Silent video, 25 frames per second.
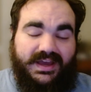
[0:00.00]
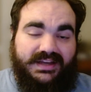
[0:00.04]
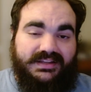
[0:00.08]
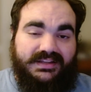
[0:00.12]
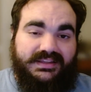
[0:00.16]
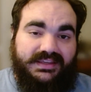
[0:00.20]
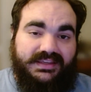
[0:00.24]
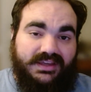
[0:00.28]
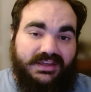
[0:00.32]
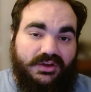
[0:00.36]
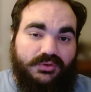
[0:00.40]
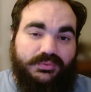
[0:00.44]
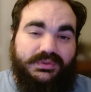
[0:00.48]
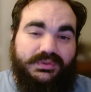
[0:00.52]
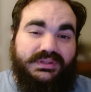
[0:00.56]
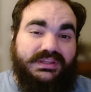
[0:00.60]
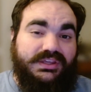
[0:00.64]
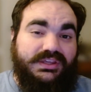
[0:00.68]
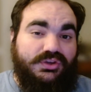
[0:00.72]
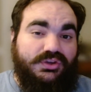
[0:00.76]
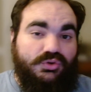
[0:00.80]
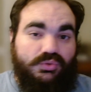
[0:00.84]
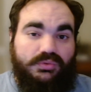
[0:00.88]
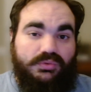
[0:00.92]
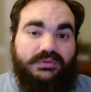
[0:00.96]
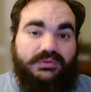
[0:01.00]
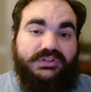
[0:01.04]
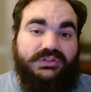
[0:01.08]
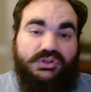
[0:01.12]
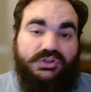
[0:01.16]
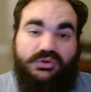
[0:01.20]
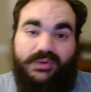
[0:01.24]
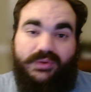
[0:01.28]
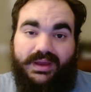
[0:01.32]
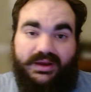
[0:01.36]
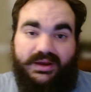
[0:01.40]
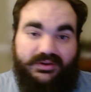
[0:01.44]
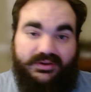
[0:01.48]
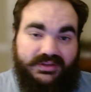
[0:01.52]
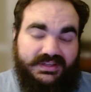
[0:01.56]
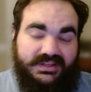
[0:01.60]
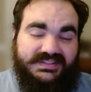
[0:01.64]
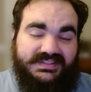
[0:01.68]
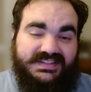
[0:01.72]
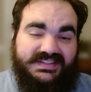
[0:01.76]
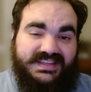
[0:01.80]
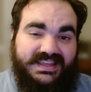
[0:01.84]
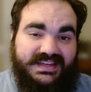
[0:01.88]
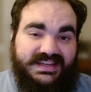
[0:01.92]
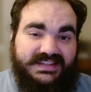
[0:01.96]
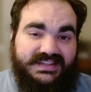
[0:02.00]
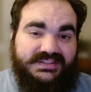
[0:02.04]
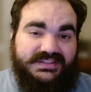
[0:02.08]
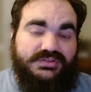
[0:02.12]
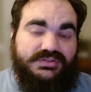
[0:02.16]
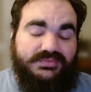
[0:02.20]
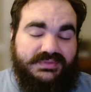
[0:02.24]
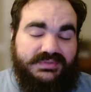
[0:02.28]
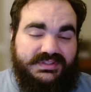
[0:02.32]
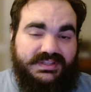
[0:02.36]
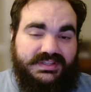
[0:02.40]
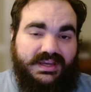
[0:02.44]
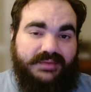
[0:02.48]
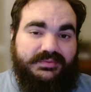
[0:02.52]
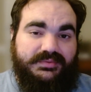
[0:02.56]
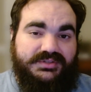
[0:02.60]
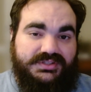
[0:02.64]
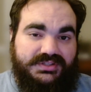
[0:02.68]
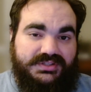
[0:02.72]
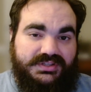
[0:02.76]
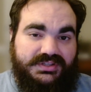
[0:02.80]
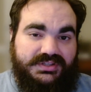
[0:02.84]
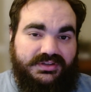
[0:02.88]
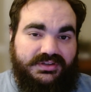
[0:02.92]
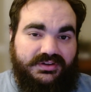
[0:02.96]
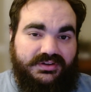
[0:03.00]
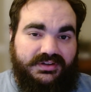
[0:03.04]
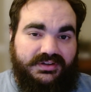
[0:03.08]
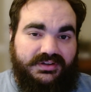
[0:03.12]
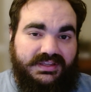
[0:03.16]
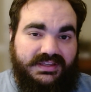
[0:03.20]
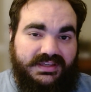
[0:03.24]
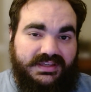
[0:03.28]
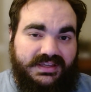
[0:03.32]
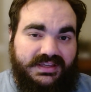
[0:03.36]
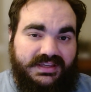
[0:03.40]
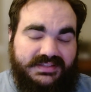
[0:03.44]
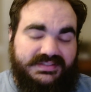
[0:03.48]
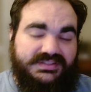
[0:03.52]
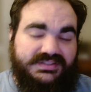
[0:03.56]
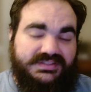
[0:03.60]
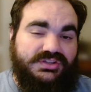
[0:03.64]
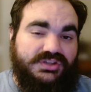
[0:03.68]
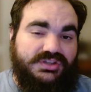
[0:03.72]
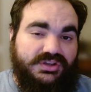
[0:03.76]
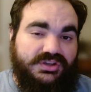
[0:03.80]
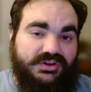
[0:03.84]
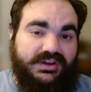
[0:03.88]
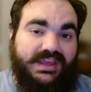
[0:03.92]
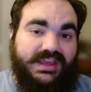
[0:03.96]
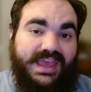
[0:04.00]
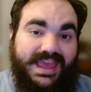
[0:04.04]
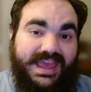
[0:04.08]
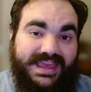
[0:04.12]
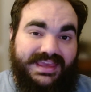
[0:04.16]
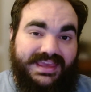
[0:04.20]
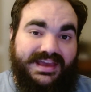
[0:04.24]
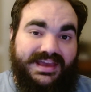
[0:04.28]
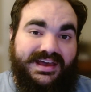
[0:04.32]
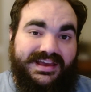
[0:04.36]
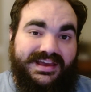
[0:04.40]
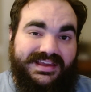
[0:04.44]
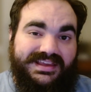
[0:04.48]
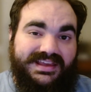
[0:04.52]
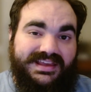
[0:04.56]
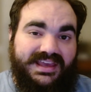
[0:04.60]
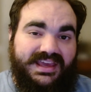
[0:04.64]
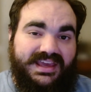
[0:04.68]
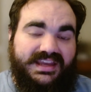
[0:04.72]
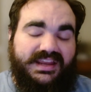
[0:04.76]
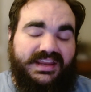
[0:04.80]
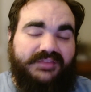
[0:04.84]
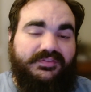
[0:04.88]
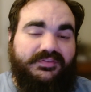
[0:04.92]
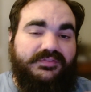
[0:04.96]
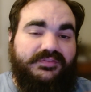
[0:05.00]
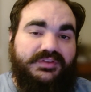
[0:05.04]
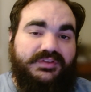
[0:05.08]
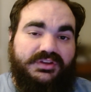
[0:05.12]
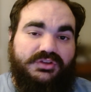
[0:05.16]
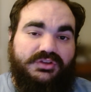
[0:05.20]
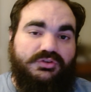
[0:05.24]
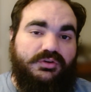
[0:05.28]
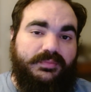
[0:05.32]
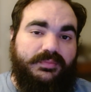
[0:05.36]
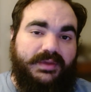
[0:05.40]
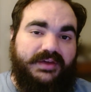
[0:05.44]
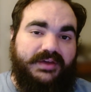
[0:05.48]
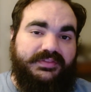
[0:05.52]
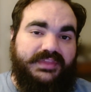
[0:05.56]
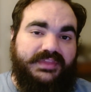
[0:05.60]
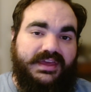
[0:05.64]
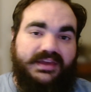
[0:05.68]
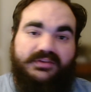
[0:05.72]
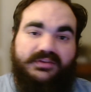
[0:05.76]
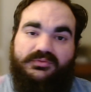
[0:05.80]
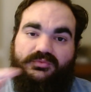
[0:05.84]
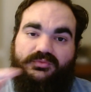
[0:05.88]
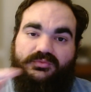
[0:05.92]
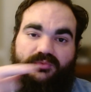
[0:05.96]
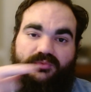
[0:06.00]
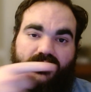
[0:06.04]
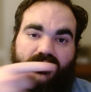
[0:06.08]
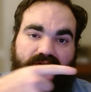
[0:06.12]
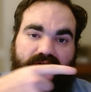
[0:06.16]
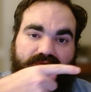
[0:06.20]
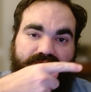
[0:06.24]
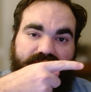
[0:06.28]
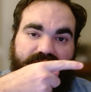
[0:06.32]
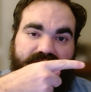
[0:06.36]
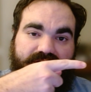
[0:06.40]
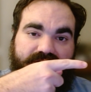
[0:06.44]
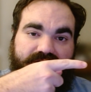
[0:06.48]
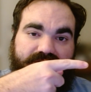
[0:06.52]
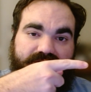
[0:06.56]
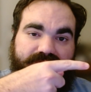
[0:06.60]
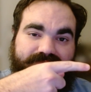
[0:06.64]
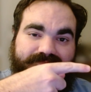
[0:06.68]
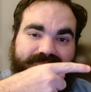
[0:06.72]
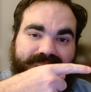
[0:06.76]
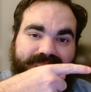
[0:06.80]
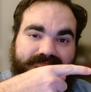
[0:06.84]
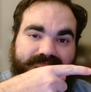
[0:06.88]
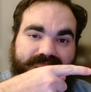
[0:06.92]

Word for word: Finally, a really cool new area to get into with cybersecurity is securing AI, and I have a video about that right over here.